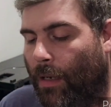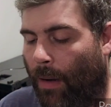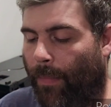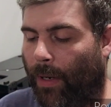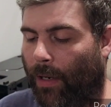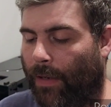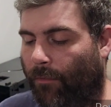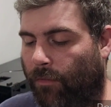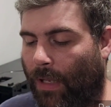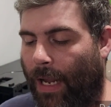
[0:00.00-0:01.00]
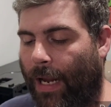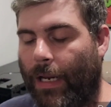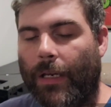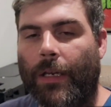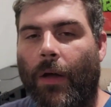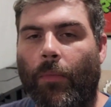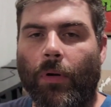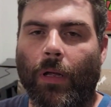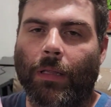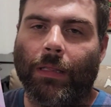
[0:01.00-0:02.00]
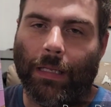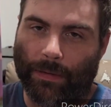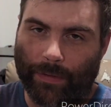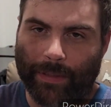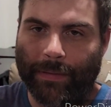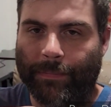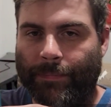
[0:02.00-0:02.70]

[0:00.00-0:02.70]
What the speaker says: American Flag number 11.